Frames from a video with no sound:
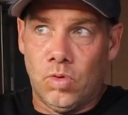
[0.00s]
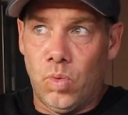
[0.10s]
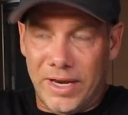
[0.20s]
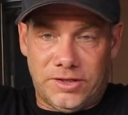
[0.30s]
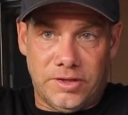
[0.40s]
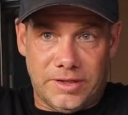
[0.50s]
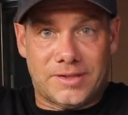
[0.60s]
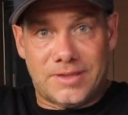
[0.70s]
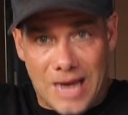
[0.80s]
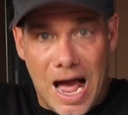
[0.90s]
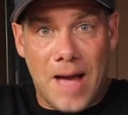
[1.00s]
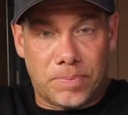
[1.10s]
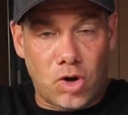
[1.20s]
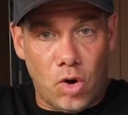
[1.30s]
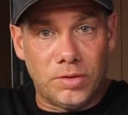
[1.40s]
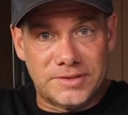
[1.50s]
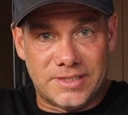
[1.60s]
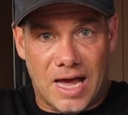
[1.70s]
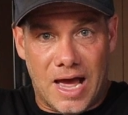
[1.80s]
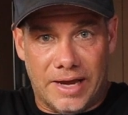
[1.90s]
went to the top cold
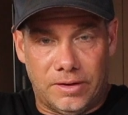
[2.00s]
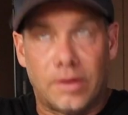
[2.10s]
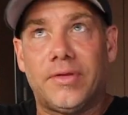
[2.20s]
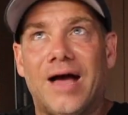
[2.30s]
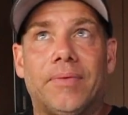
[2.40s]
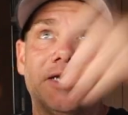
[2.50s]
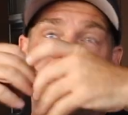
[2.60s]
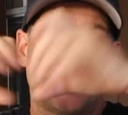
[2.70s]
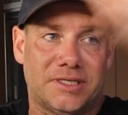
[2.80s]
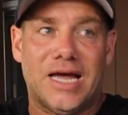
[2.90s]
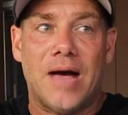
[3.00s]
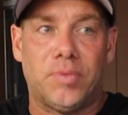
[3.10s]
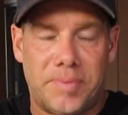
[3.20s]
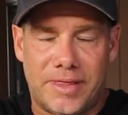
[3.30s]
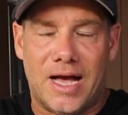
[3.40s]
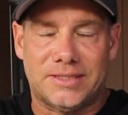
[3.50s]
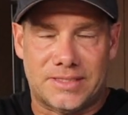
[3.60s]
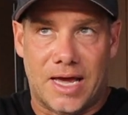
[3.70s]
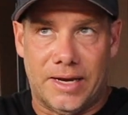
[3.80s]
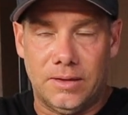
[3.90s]
side, or I suppose the top would be the hot
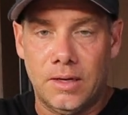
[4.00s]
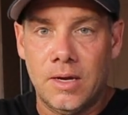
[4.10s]
side,